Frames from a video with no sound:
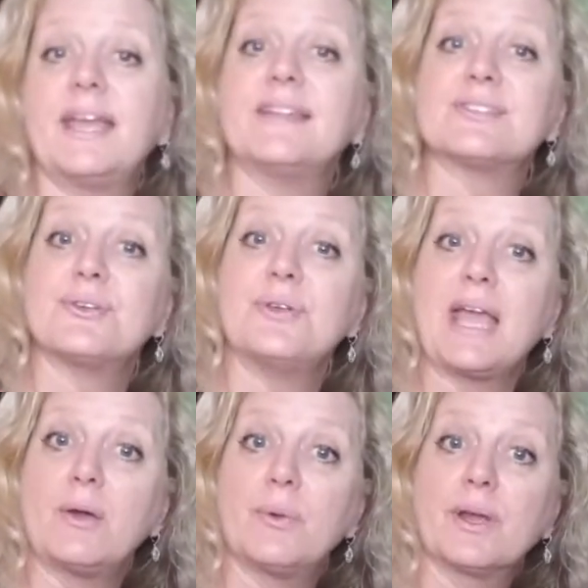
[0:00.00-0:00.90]
and so
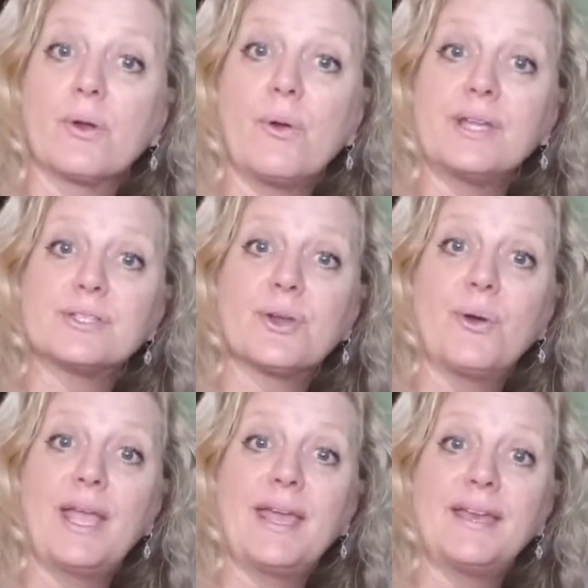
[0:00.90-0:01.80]
now we're going to go
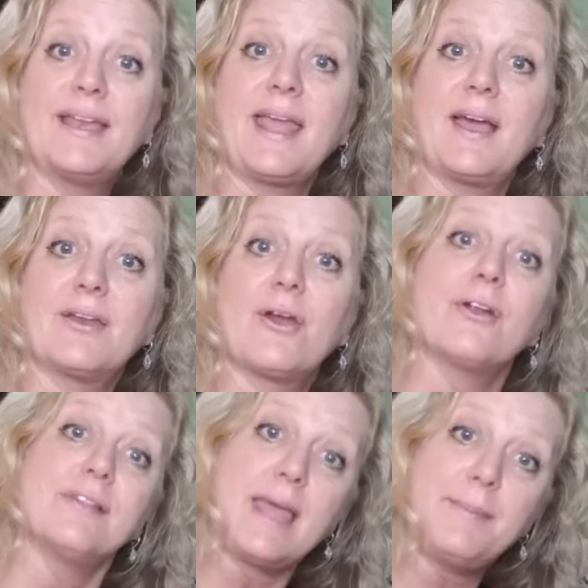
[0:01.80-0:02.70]
ahead and add
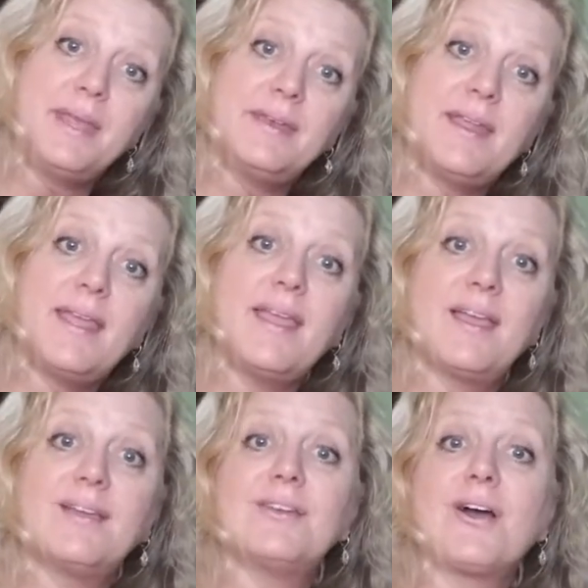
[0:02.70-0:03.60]
our lemon
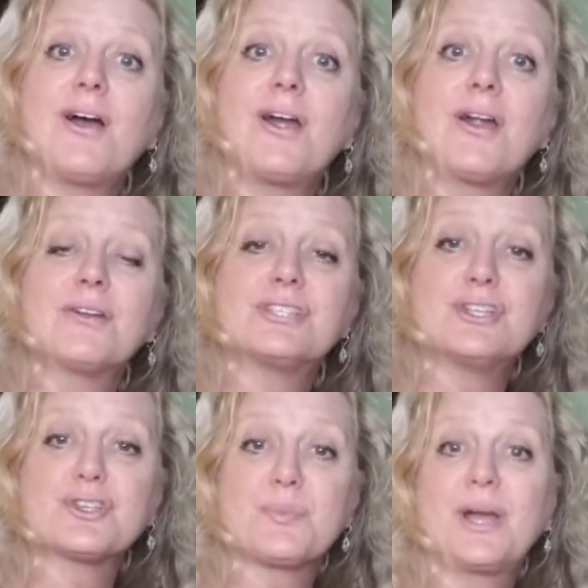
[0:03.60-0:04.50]
and our
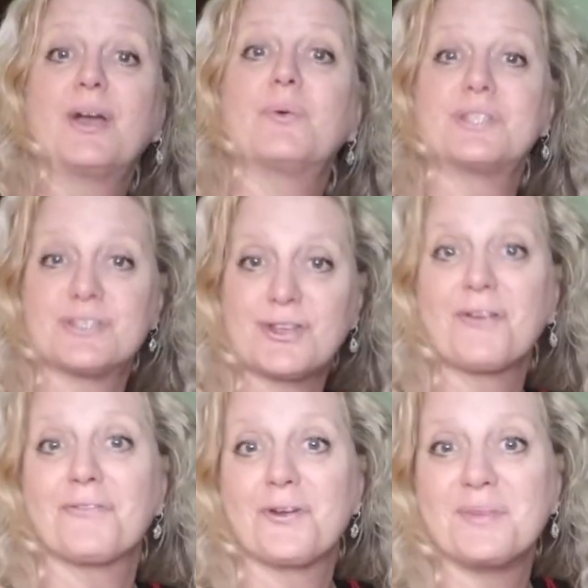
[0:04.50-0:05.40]
ginger bug, which is
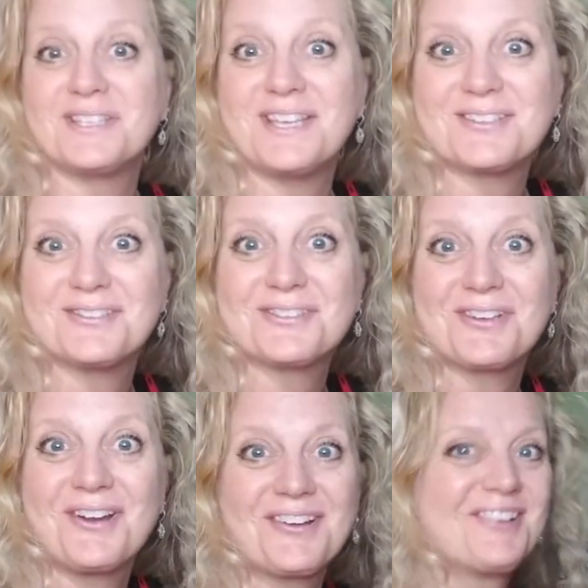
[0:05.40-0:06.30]
our fermentation starter.